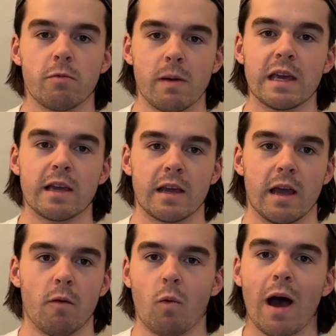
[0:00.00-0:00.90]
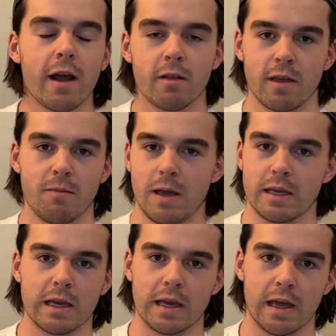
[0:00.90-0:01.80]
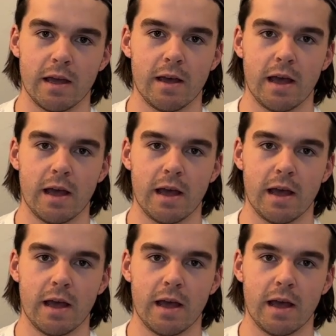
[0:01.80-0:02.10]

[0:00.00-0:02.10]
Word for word: making it, why are they making it.